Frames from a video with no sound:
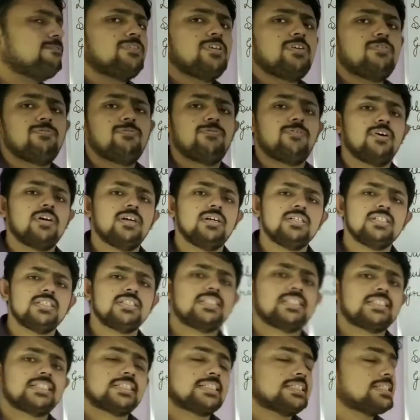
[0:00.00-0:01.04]
the
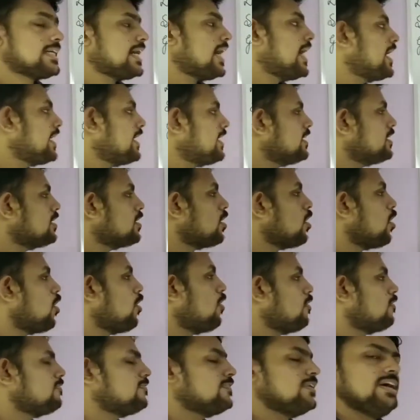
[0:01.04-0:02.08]
first kind
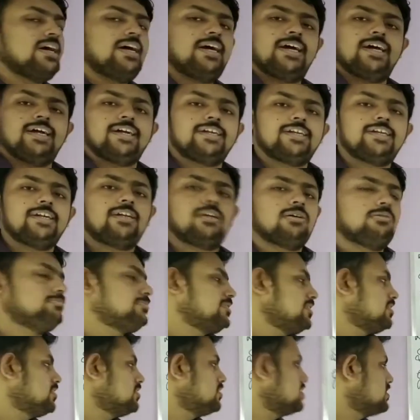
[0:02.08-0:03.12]
of
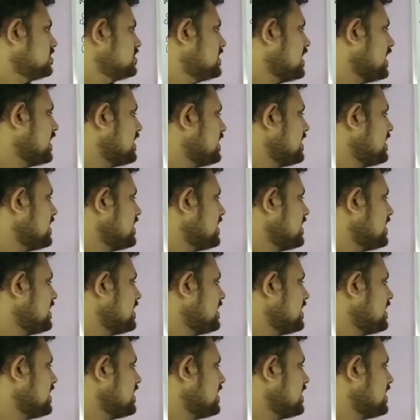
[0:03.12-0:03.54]
determiners, that